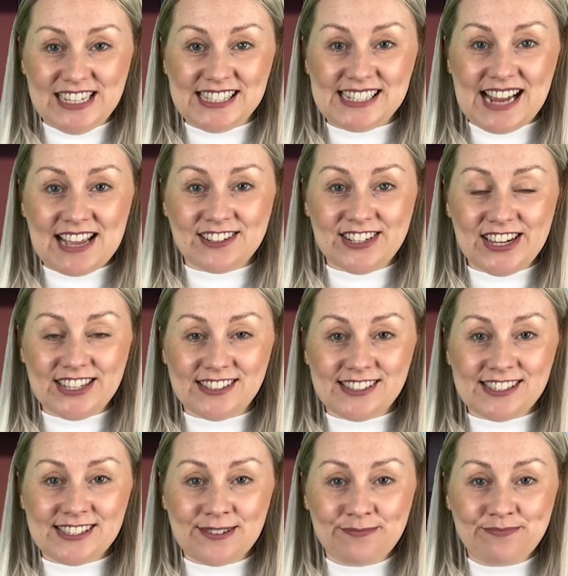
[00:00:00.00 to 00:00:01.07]

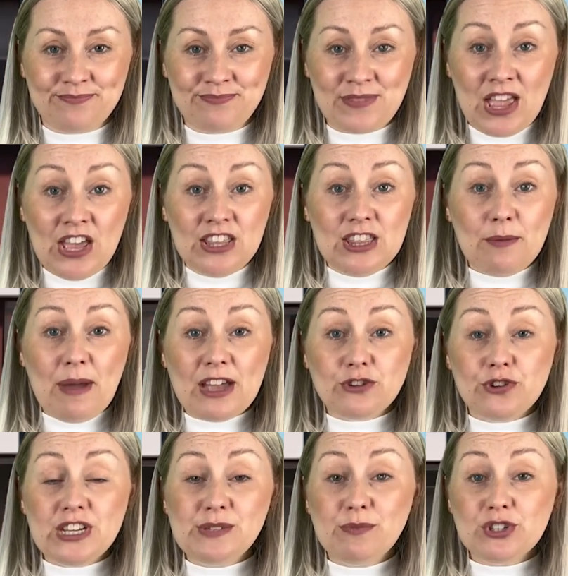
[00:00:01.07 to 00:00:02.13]
standards. The
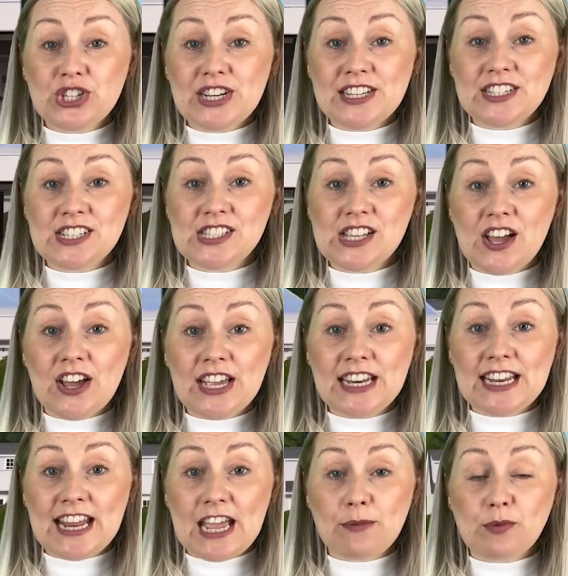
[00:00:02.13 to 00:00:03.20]
battery's modular design
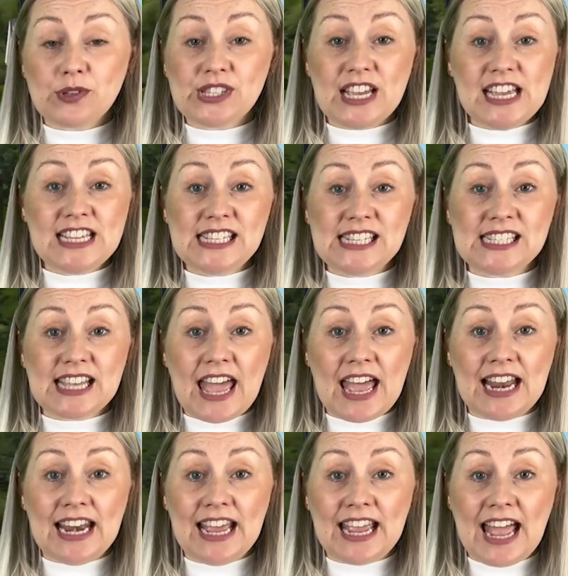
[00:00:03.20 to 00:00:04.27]
enables easy
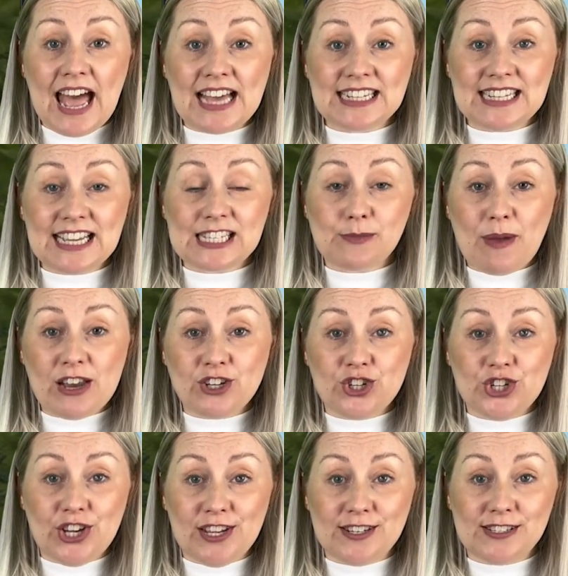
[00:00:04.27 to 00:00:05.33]
scaling and
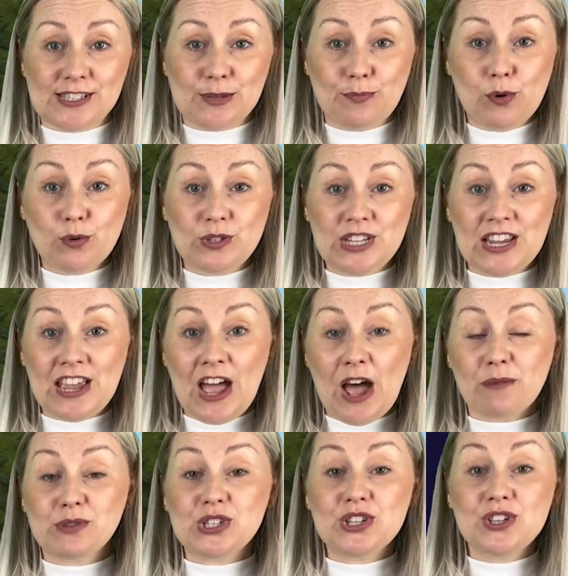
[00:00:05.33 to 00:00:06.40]
expansion, supporting
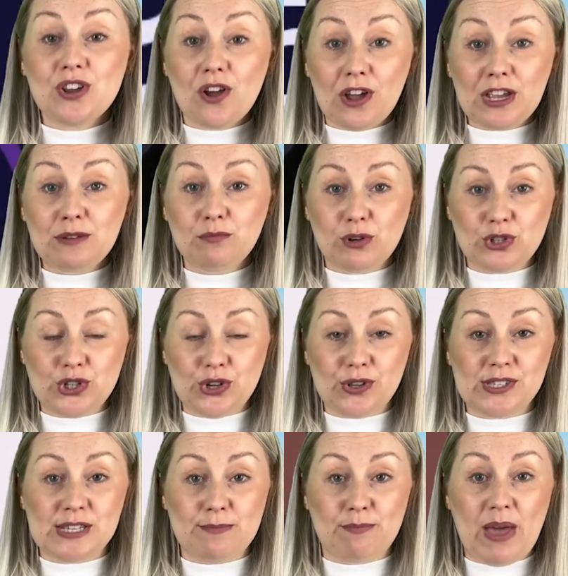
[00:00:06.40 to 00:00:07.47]
up to 9
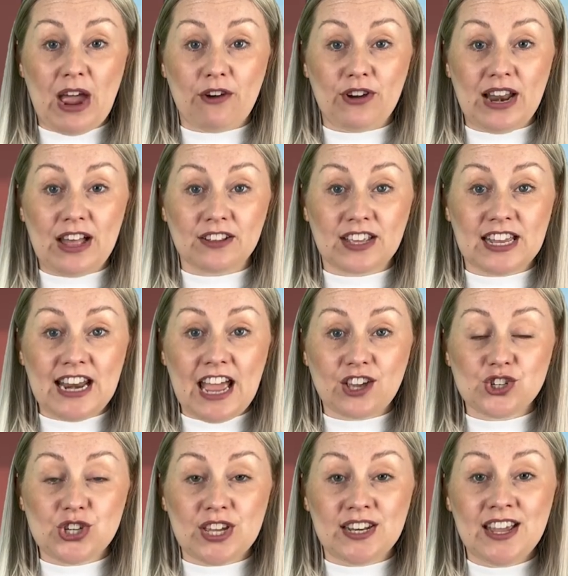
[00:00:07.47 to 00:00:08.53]
modules in parallel
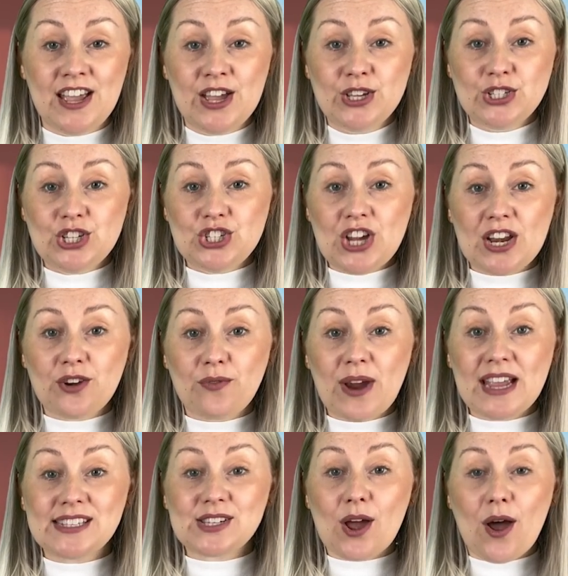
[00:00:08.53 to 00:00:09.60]
connection to
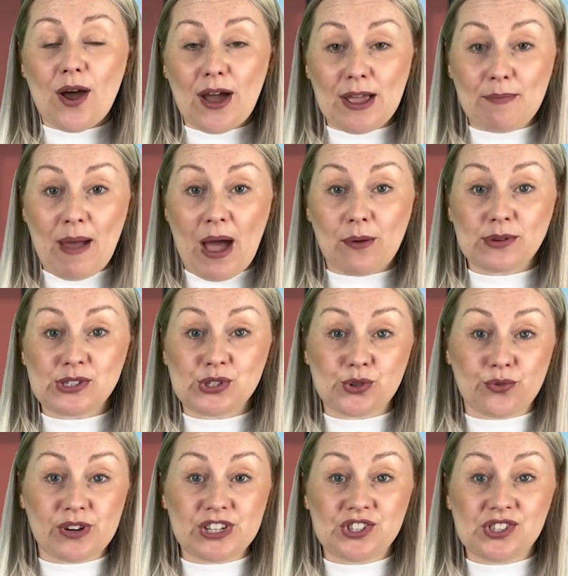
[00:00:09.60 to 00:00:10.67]
generate a high power
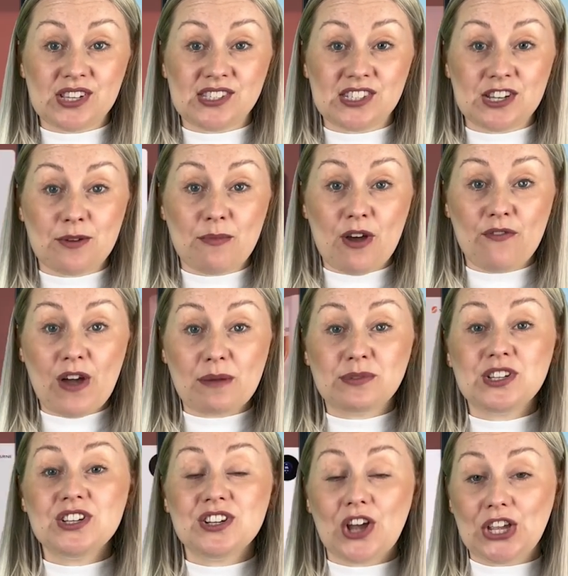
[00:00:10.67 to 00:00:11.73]
storage system of up
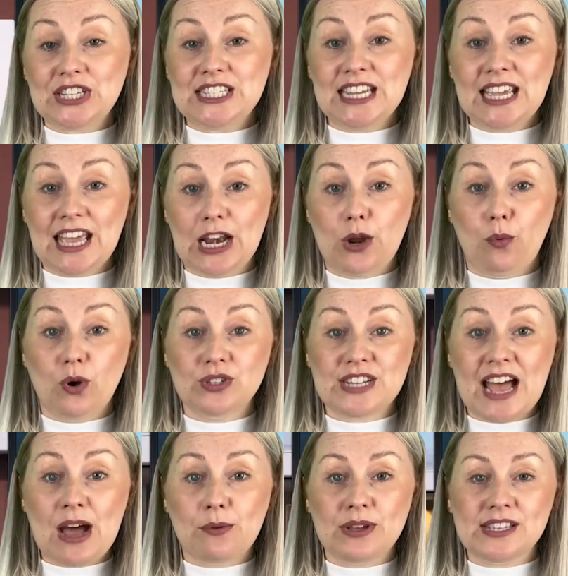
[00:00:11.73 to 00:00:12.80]
to 90 kilowatt
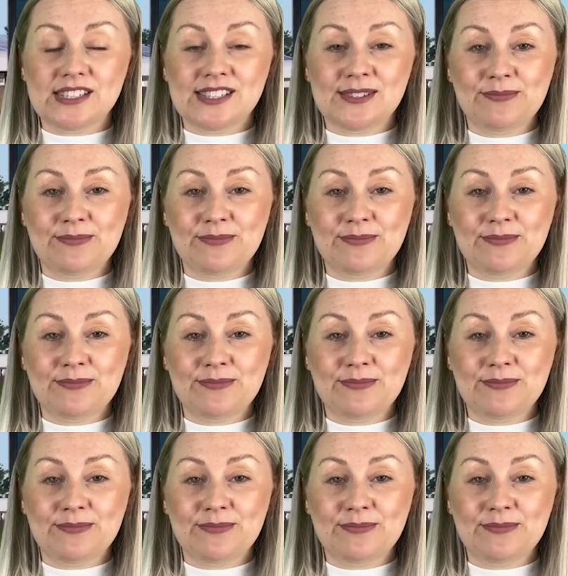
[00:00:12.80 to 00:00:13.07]
hours.